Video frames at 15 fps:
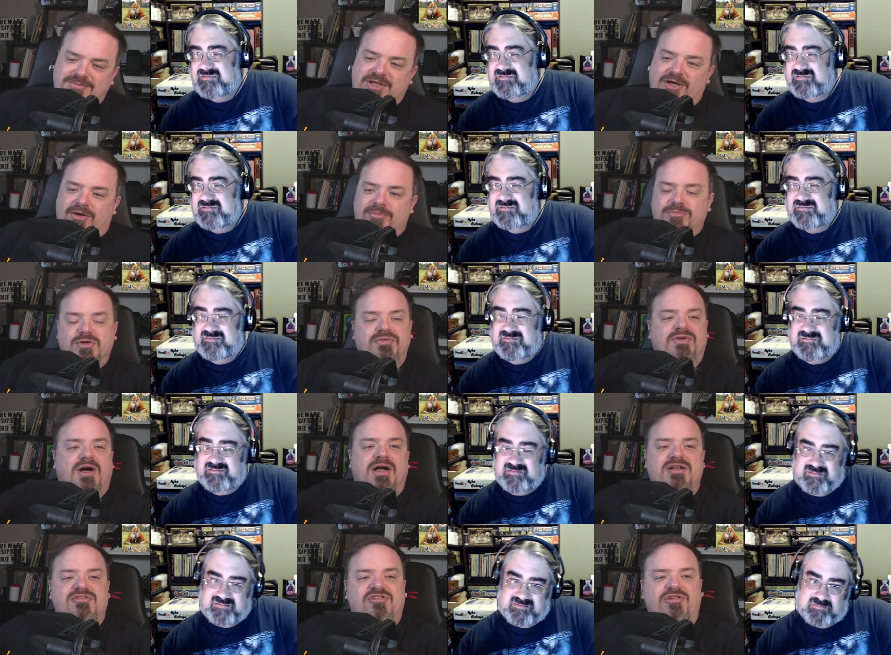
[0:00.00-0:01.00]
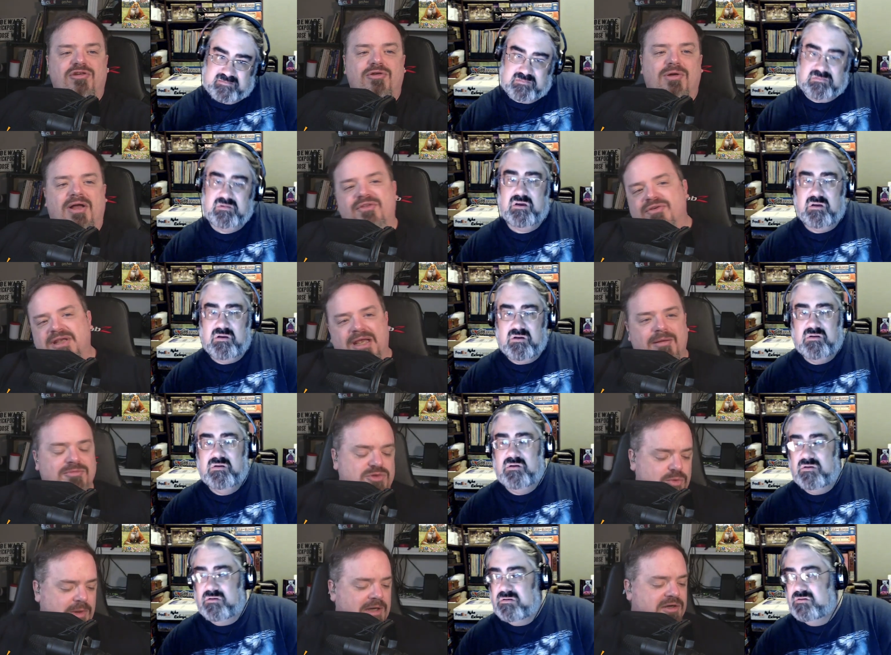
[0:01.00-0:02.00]
Speaker 1: you know move on to other
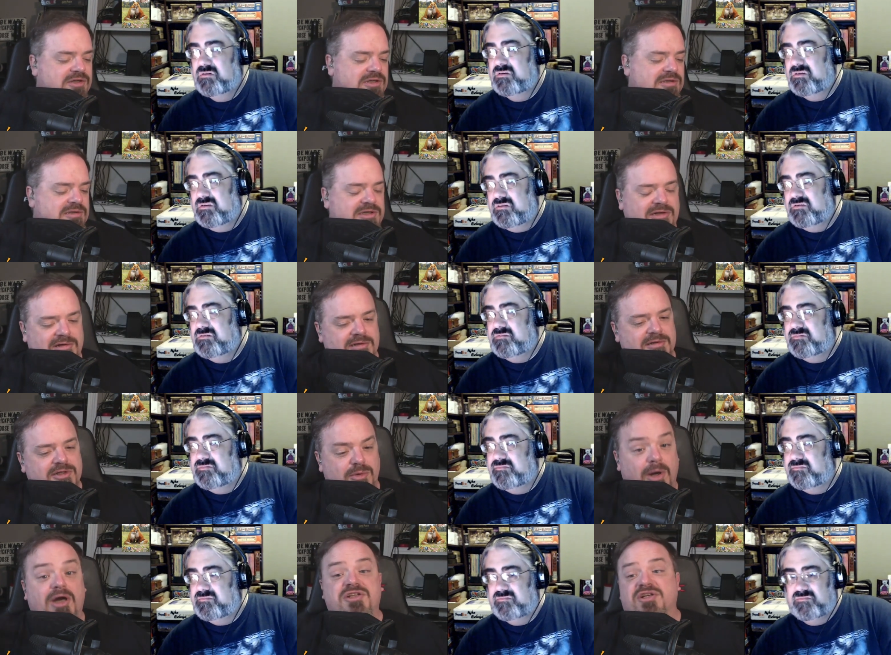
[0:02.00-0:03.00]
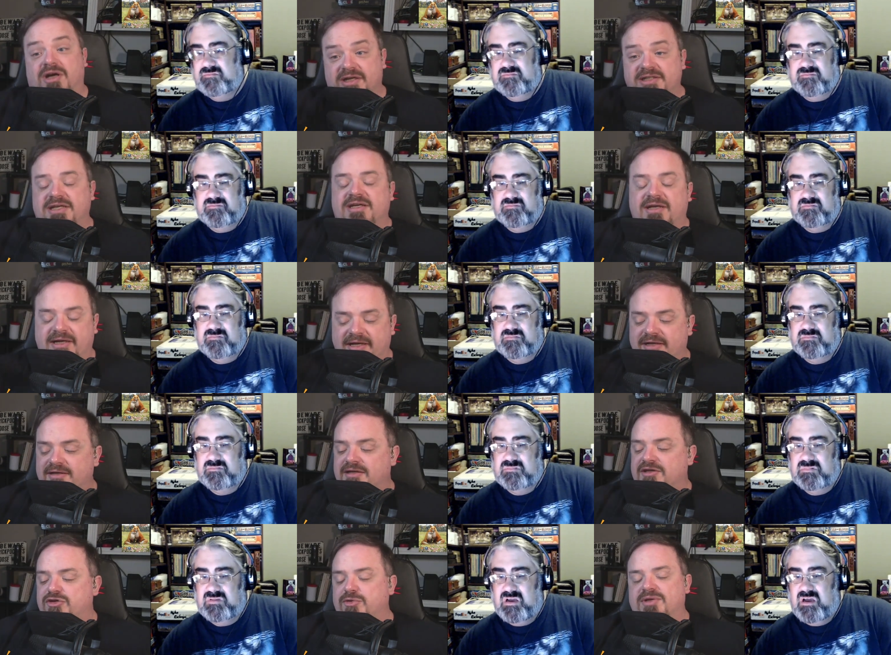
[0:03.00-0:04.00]
games where you're you're you are talking and
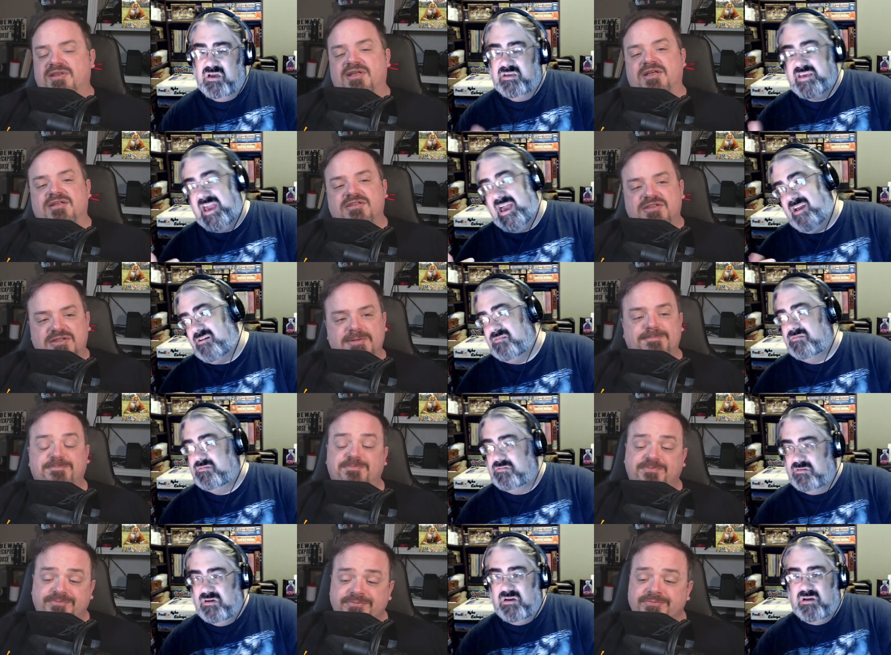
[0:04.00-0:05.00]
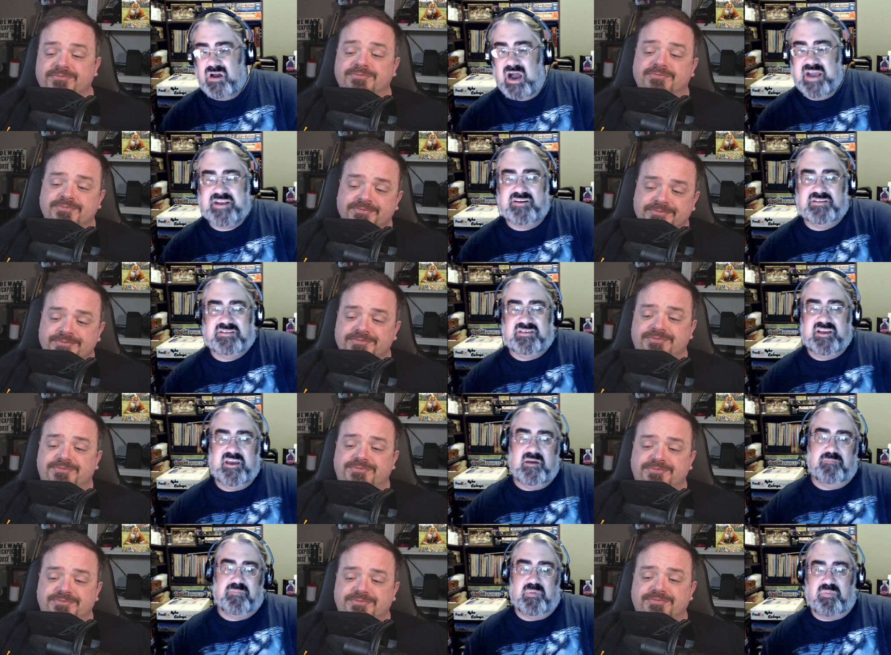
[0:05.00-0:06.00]
and doing things. Yeah,
Speaker 2: I could see
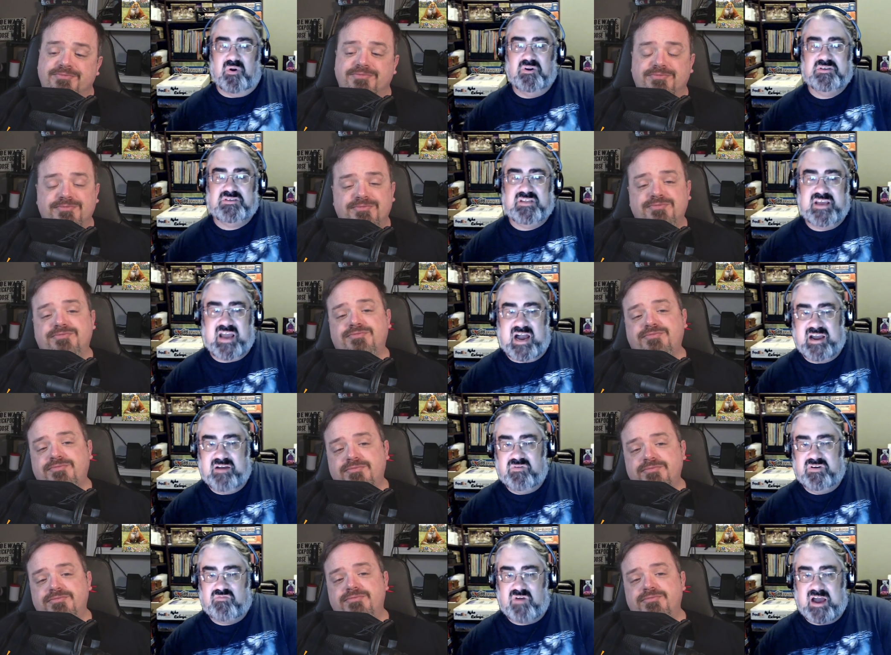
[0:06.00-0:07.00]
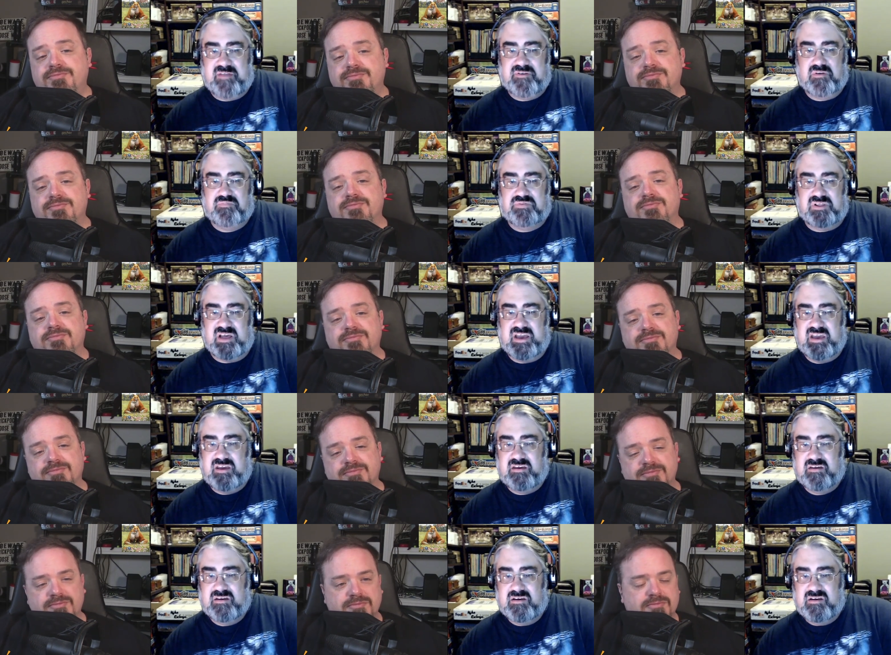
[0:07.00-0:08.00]
it, but personally, I would rather
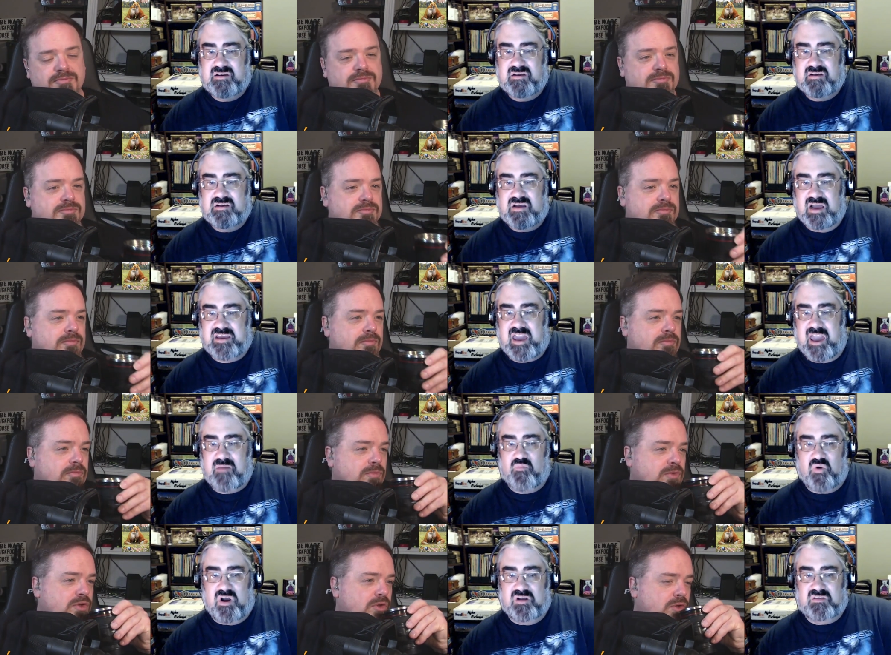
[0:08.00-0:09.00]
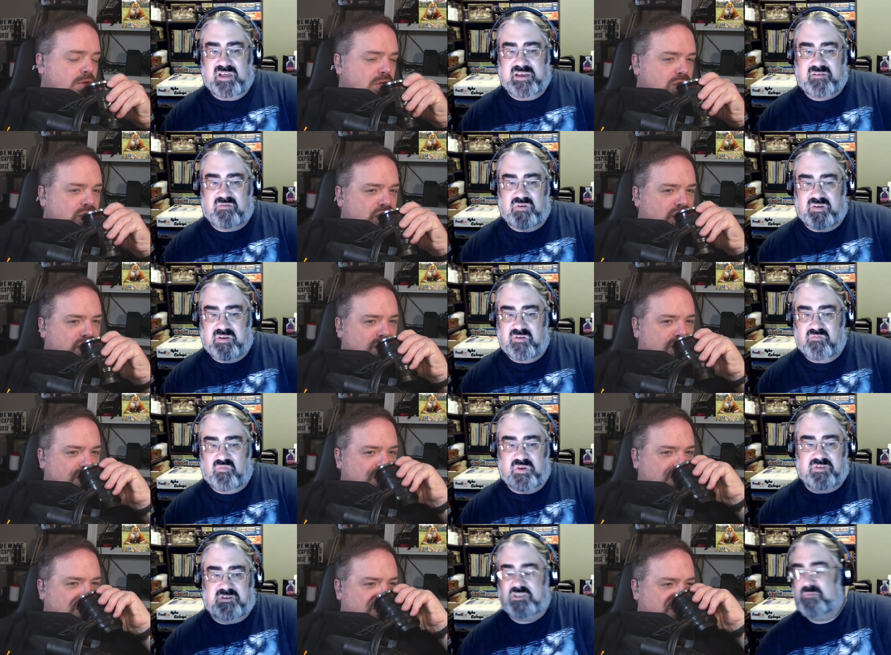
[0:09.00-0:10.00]
play a game where like
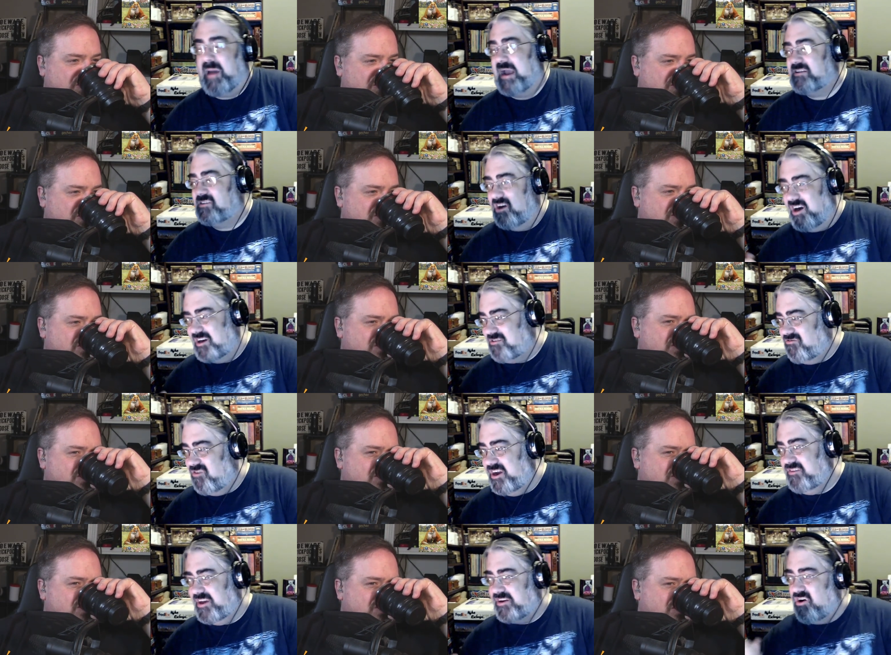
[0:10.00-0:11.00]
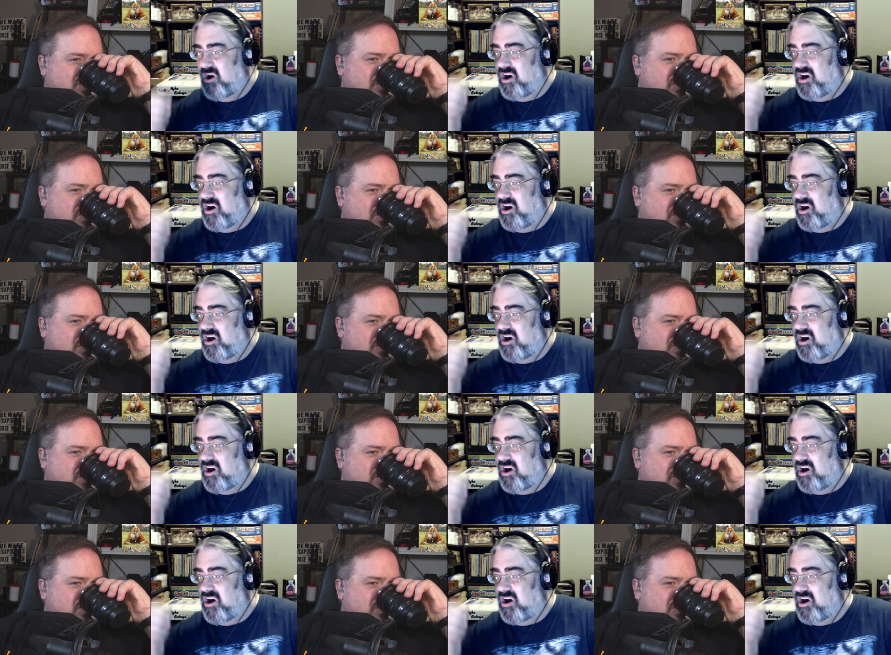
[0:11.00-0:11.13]
where there's smack talk, right? Like,